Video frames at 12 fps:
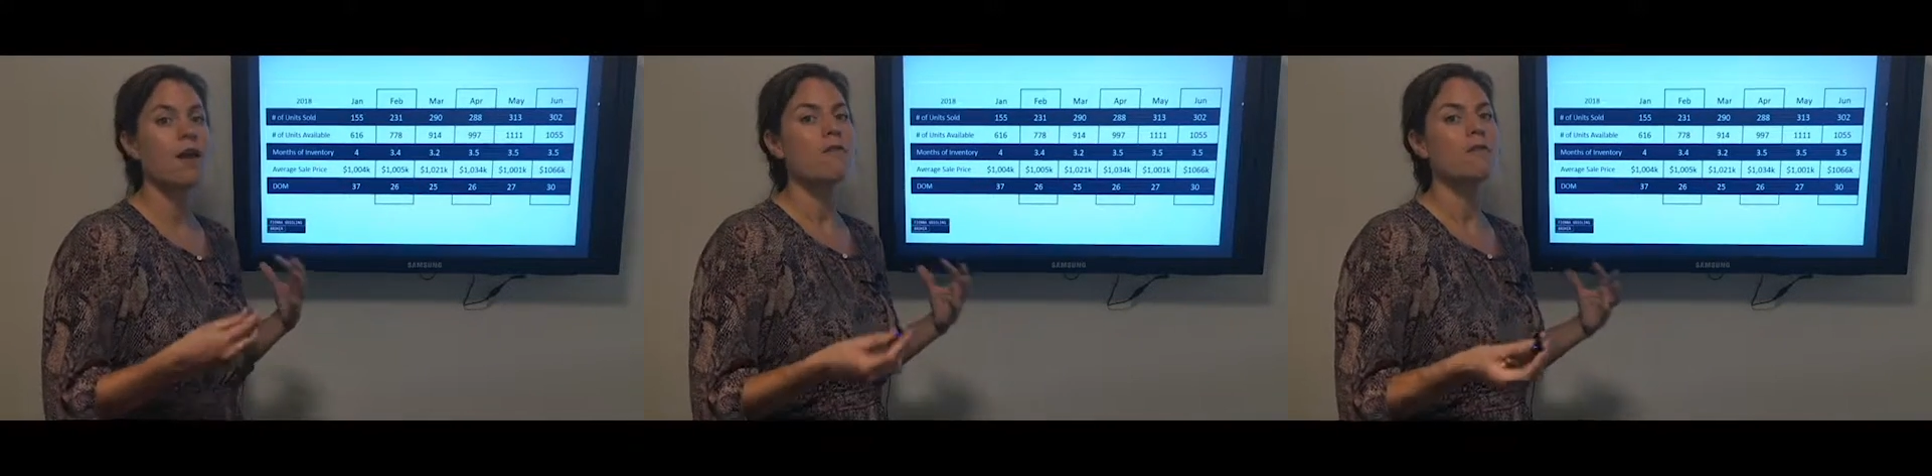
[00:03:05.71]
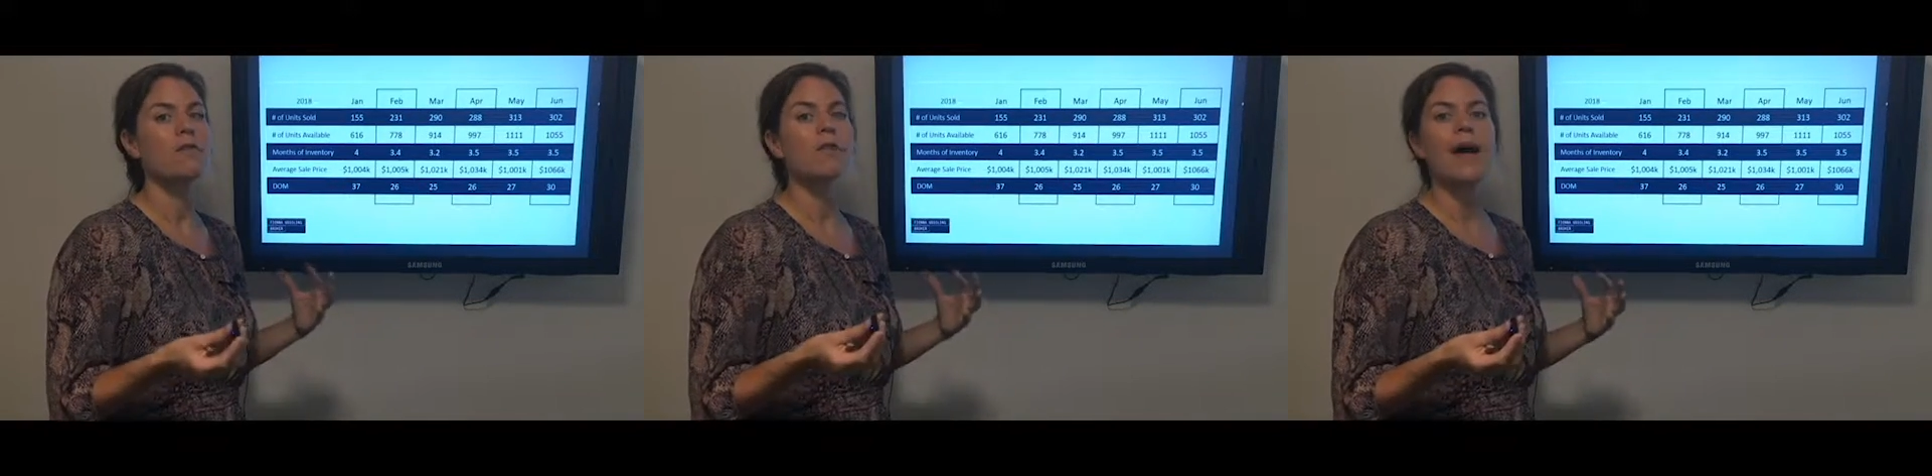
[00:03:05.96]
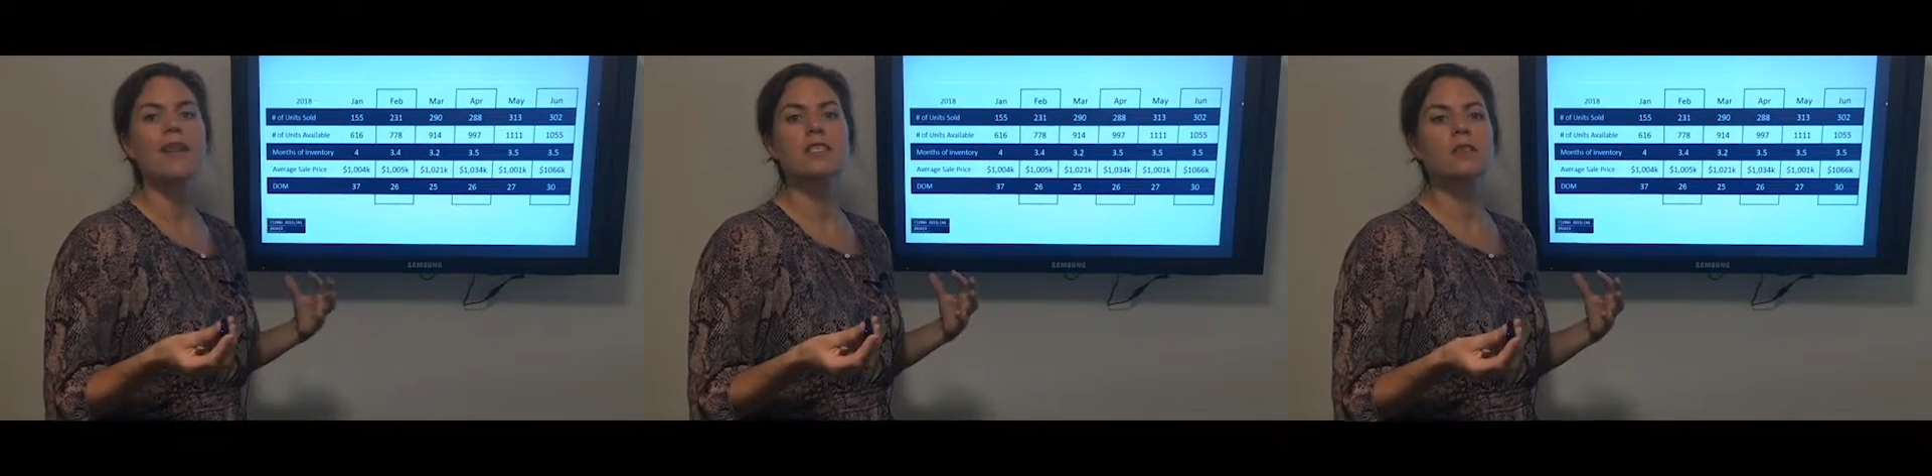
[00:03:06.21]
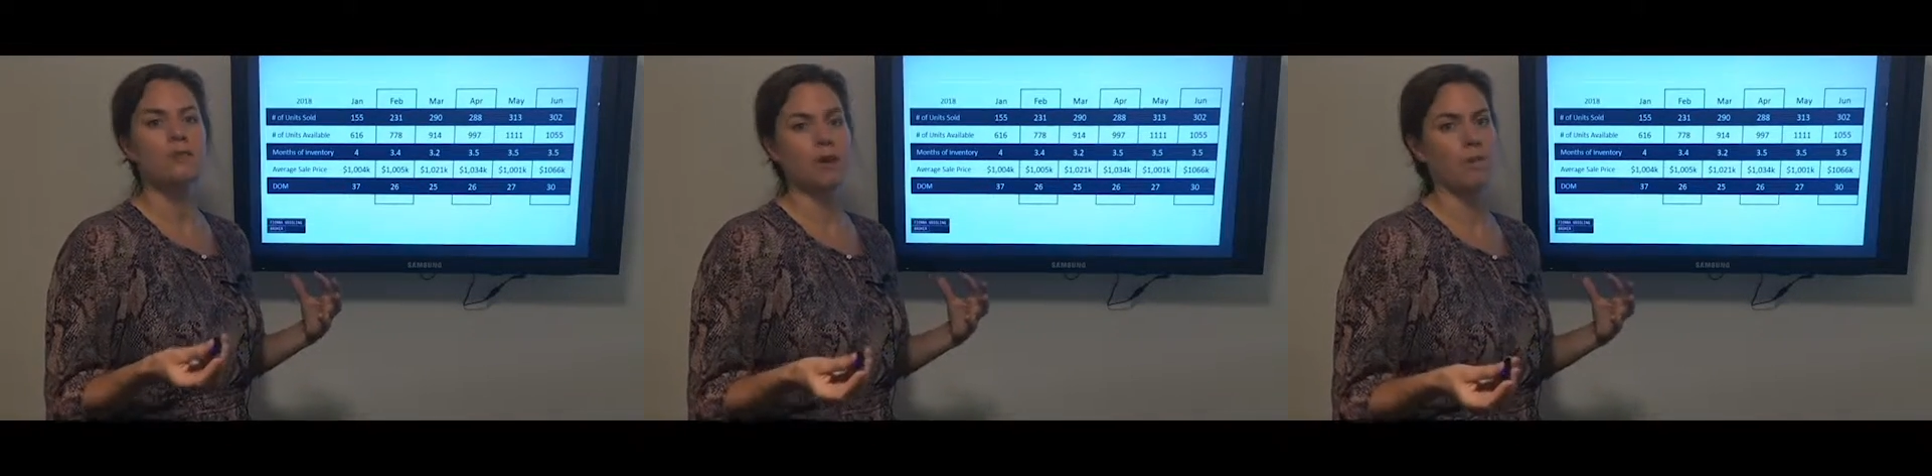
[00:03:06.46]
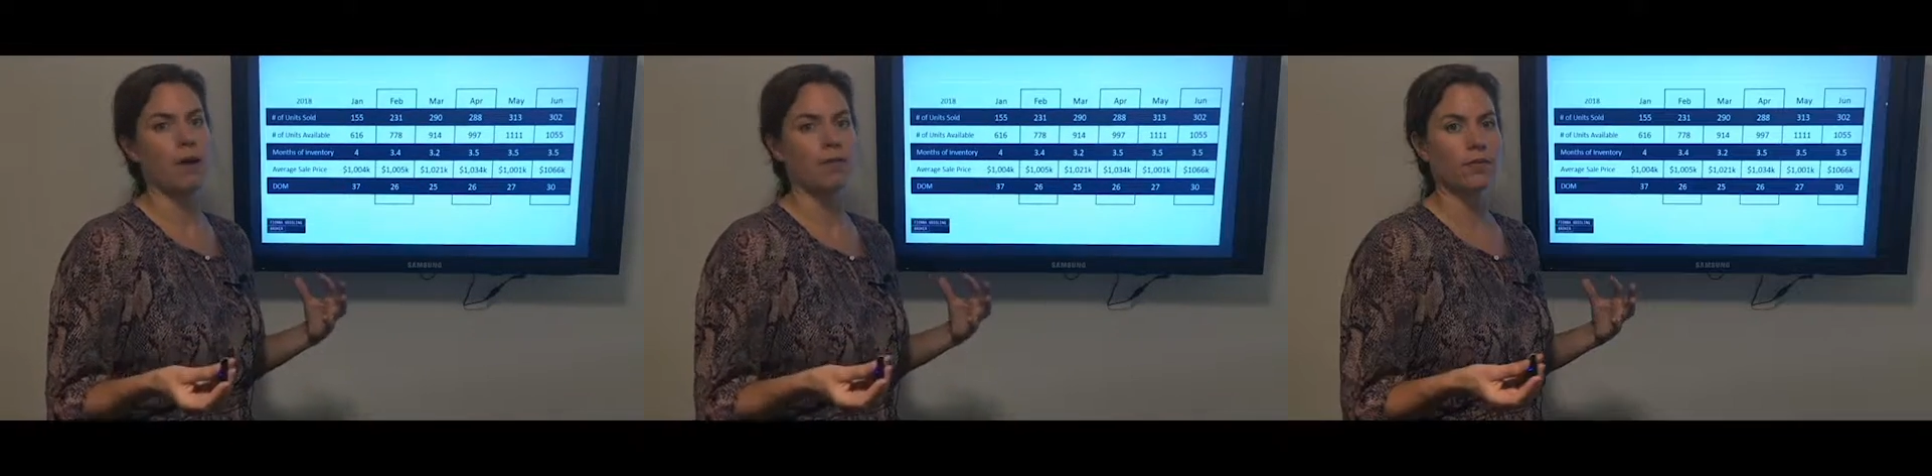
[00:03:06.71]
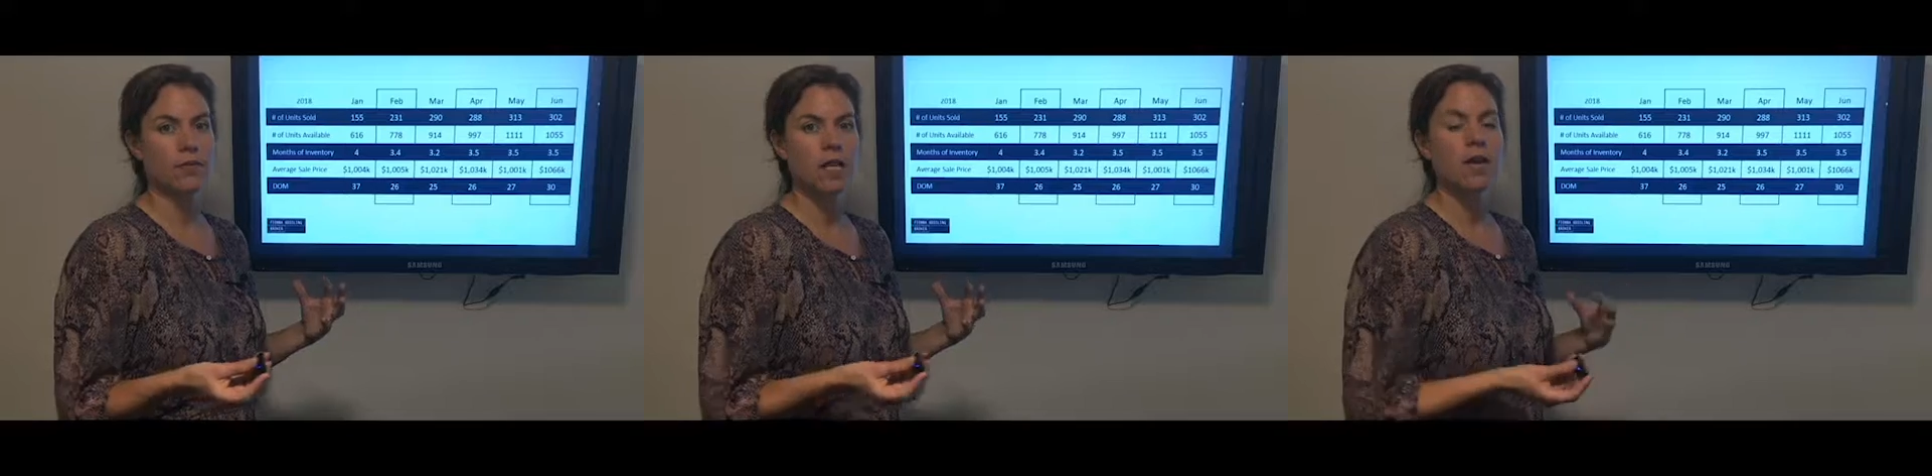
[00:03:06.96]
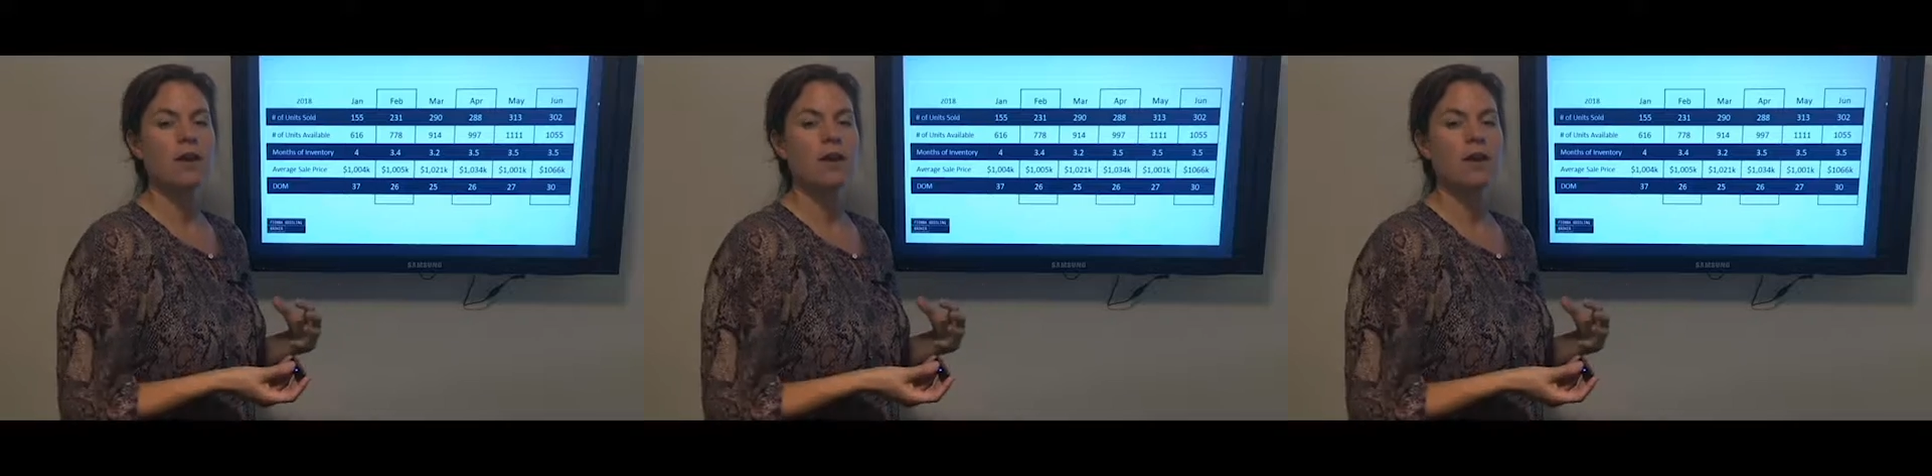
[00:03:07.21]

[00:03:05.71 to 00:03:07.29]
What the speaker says: for the last 3 months.